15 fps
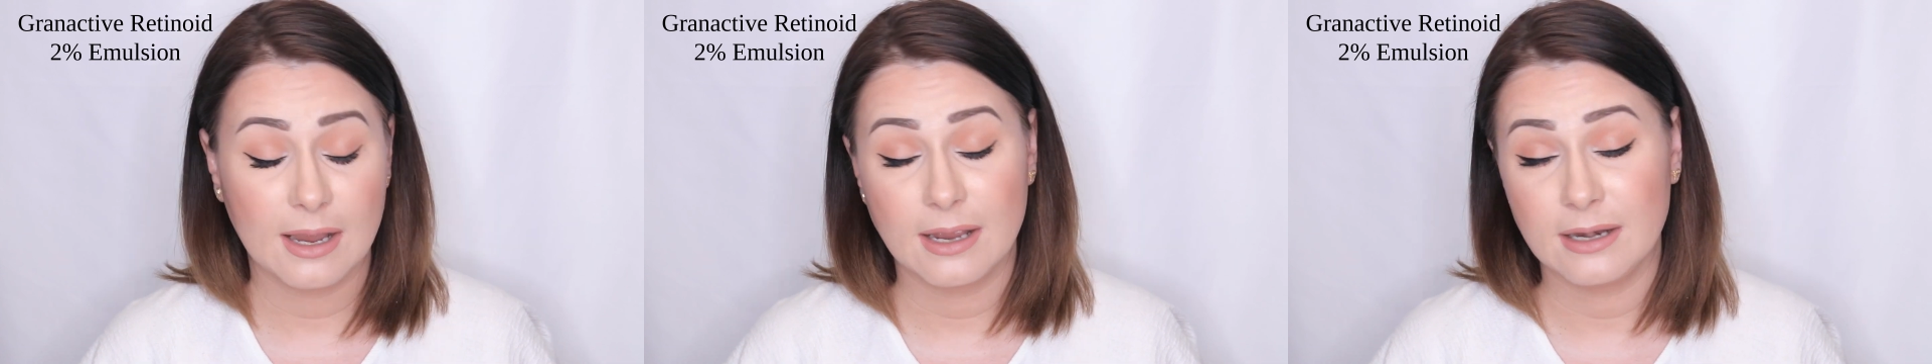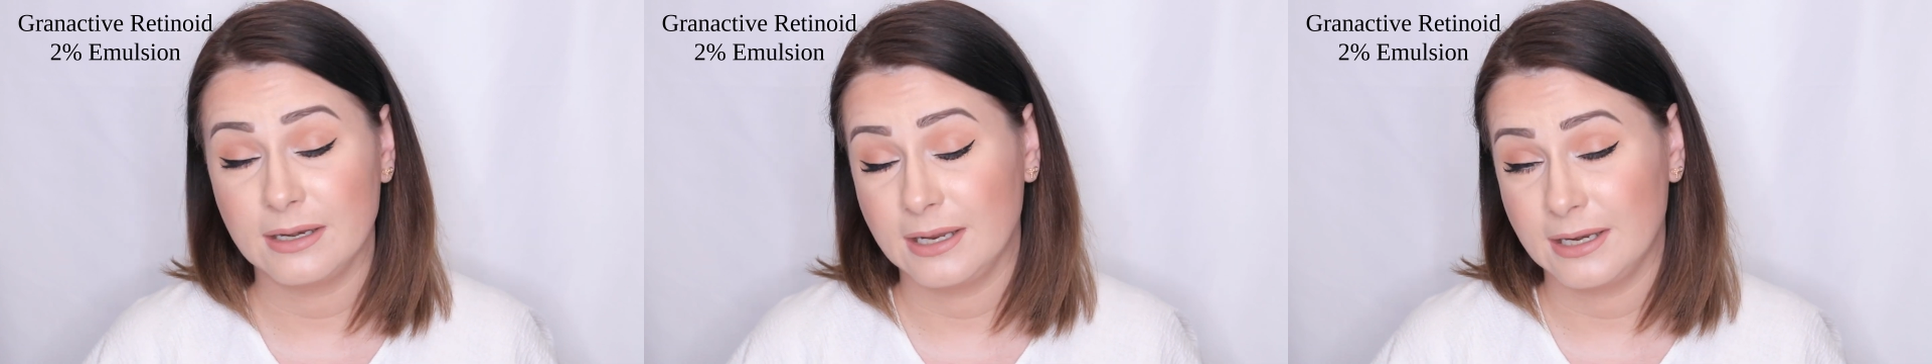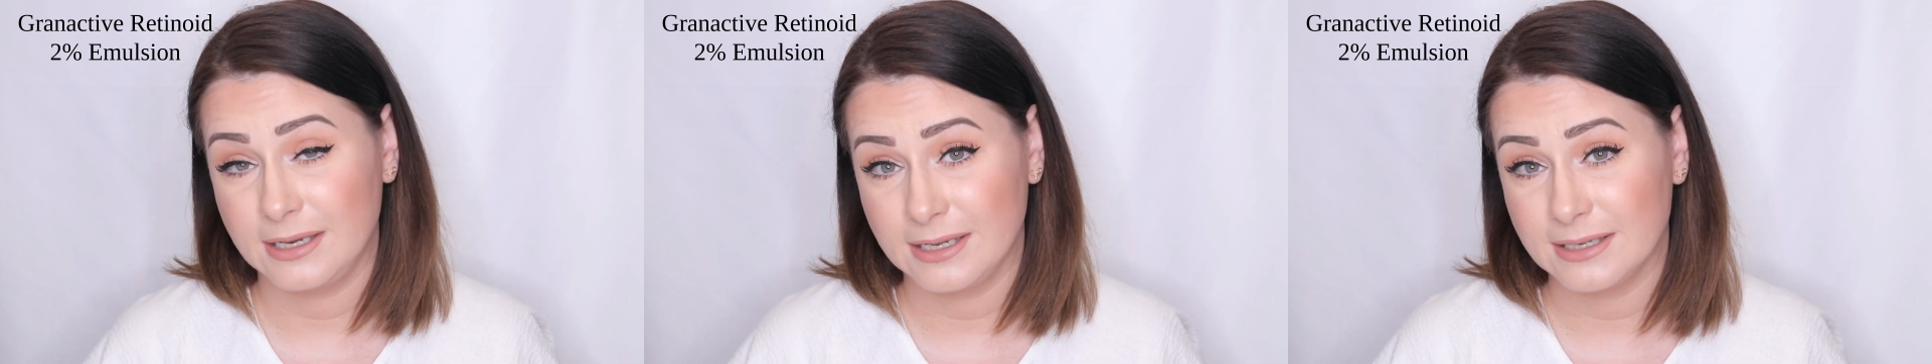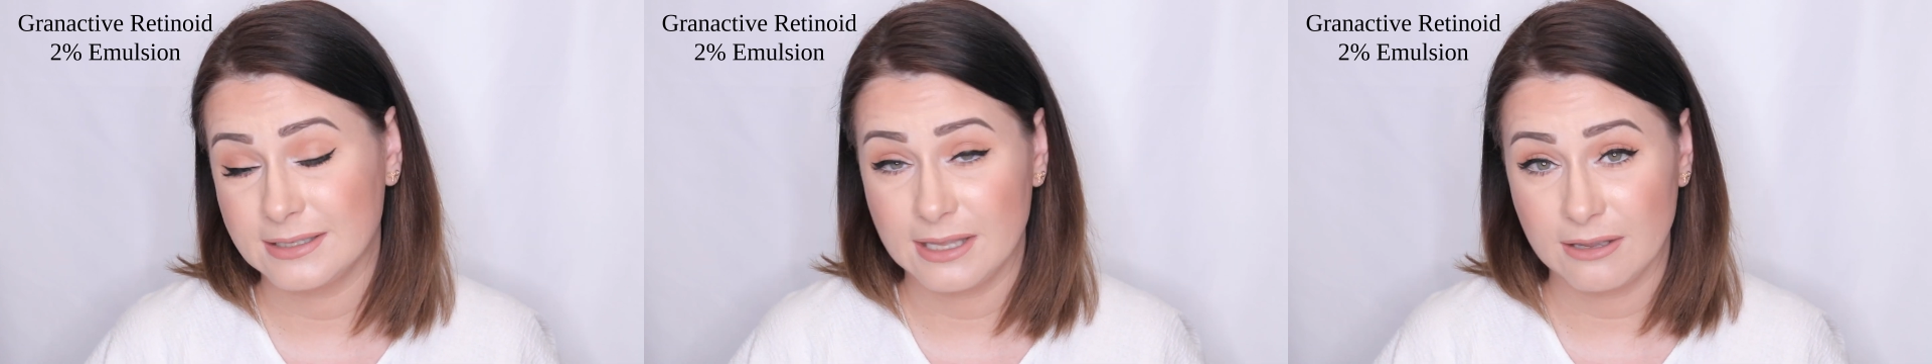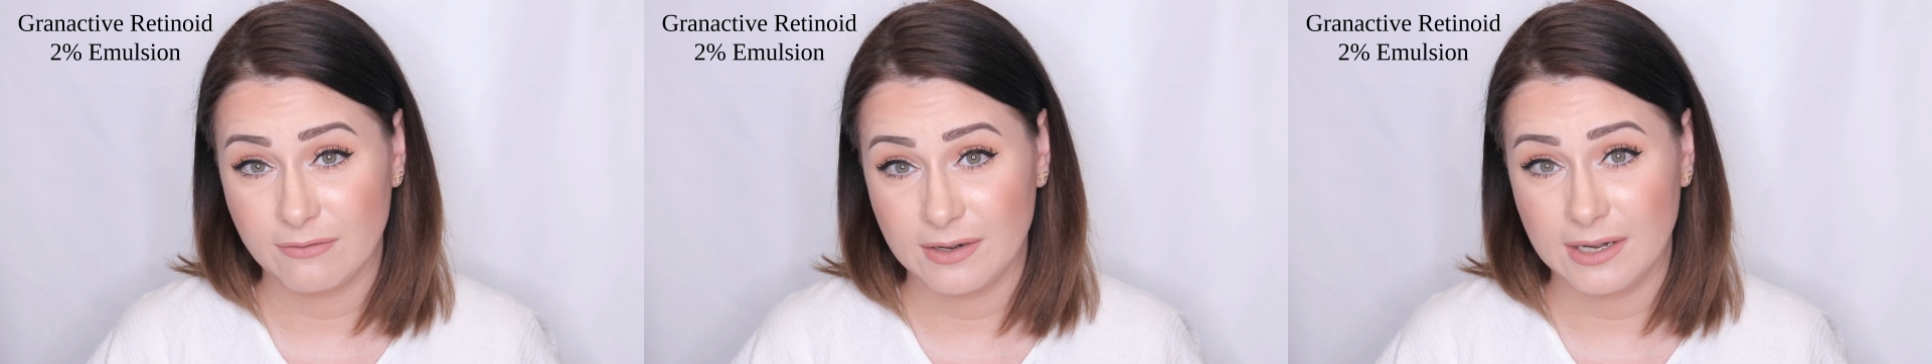and it is
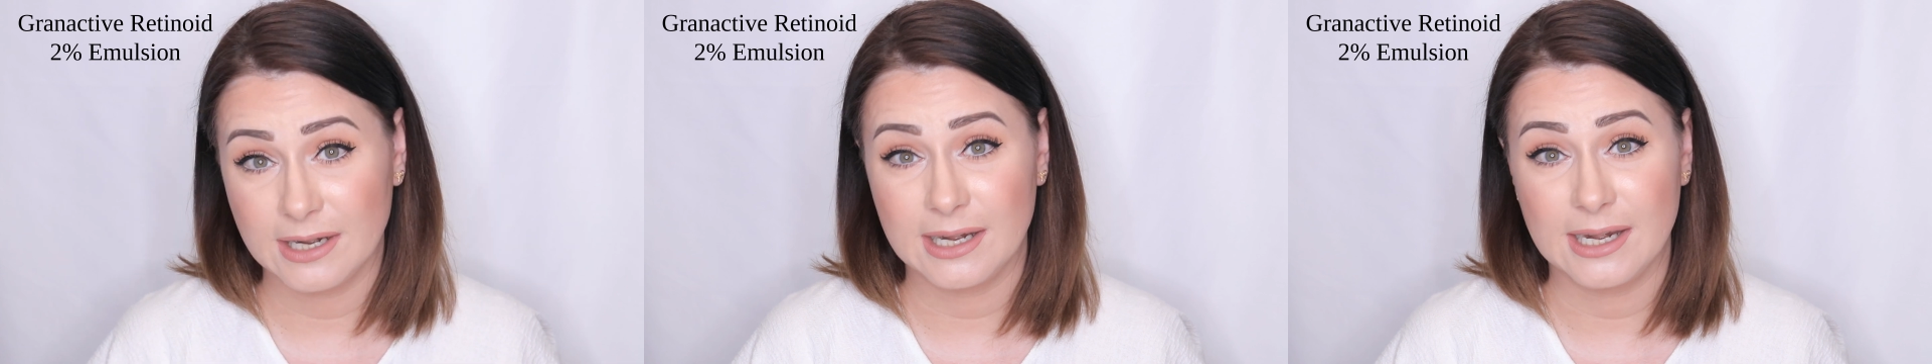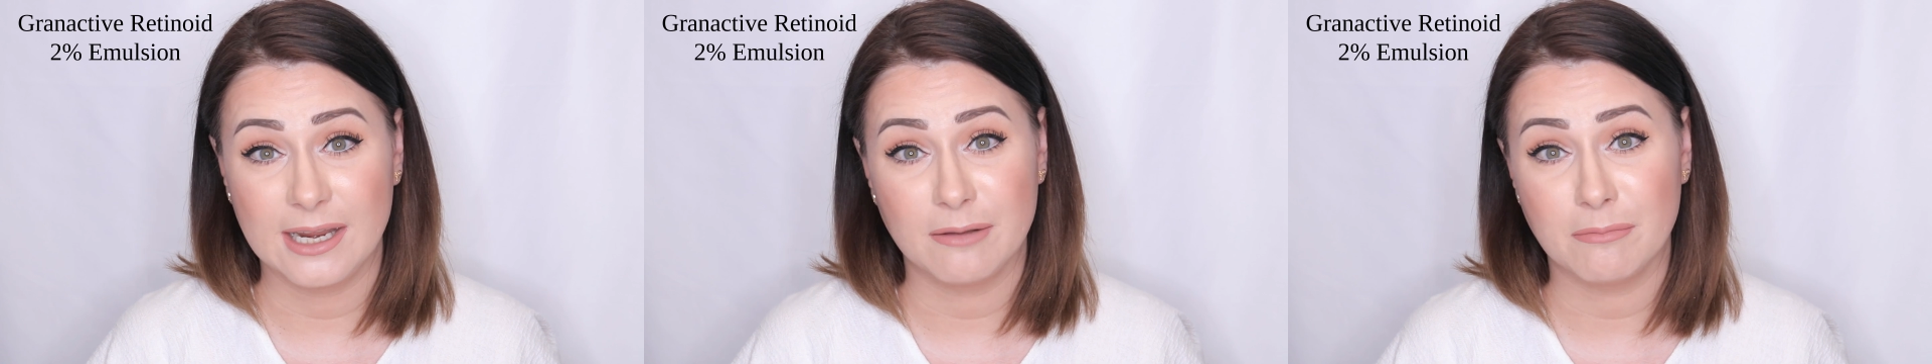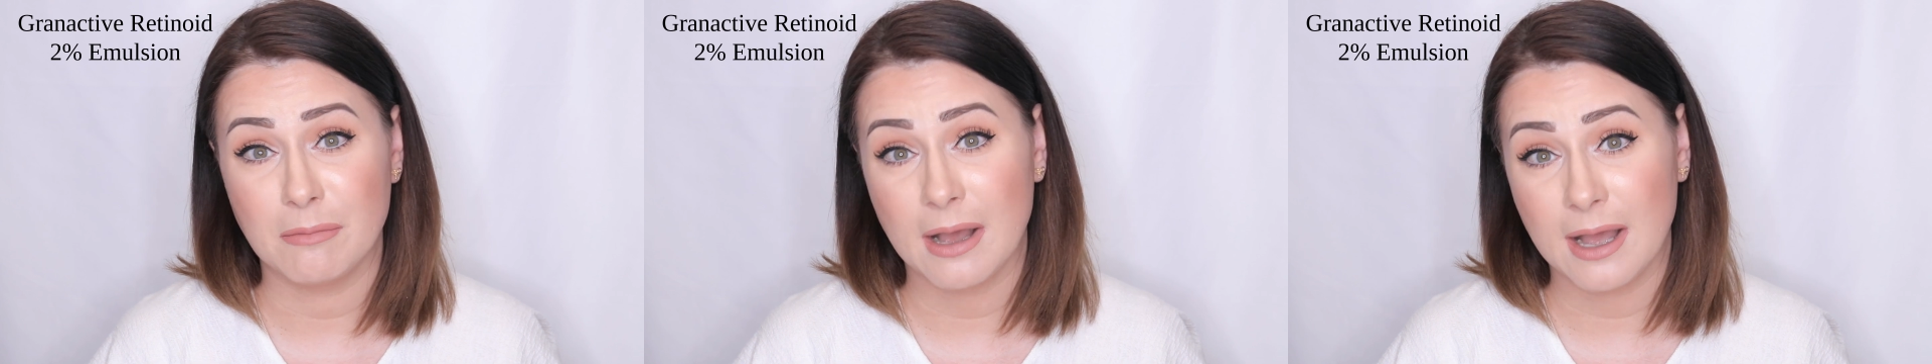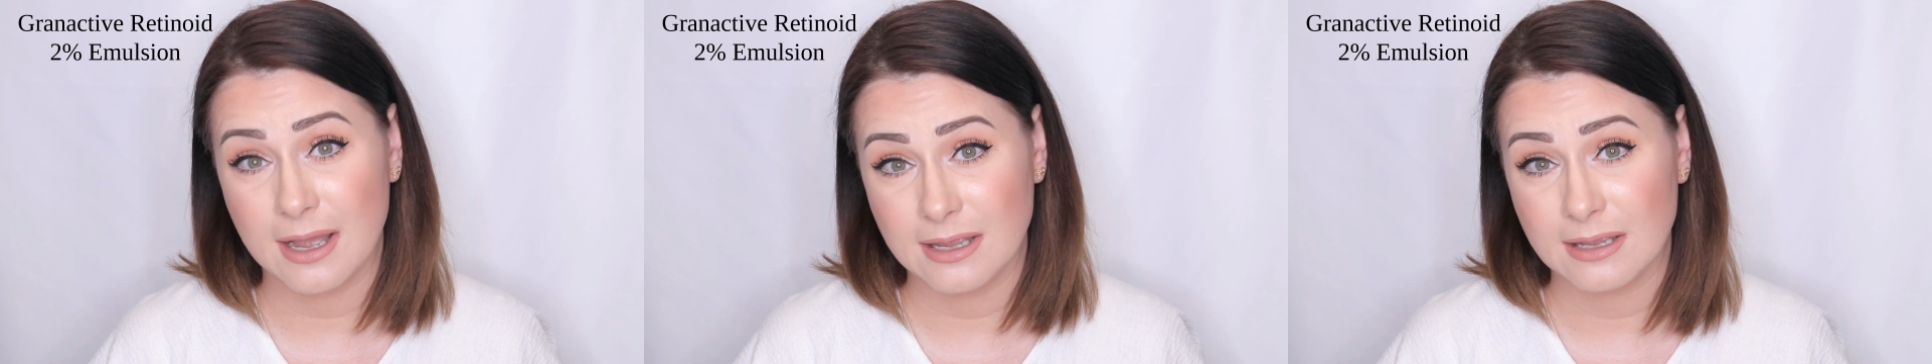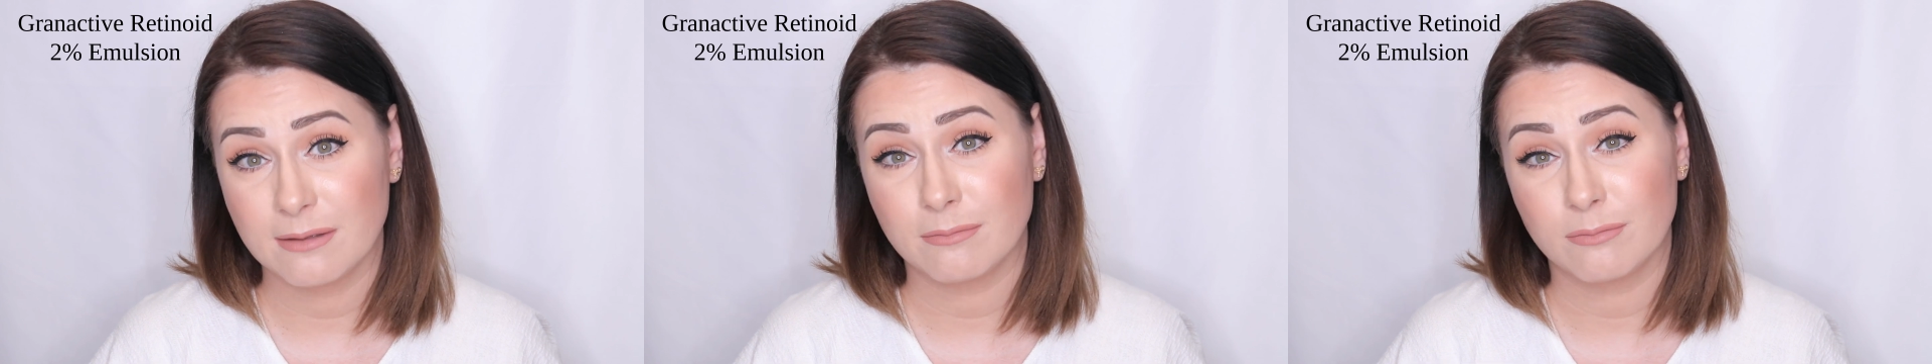definitely
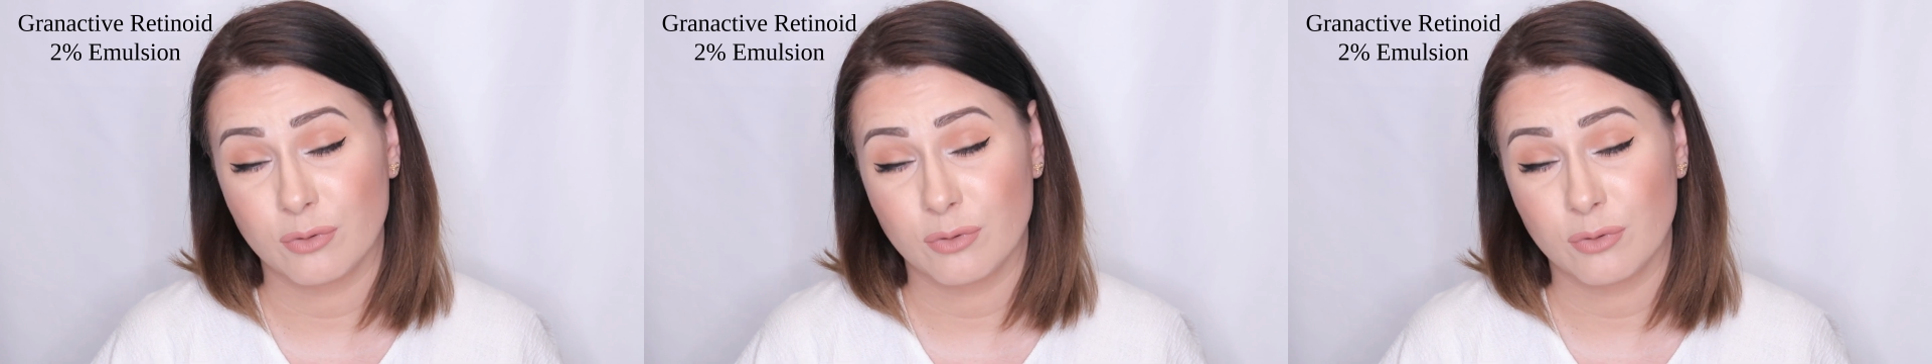my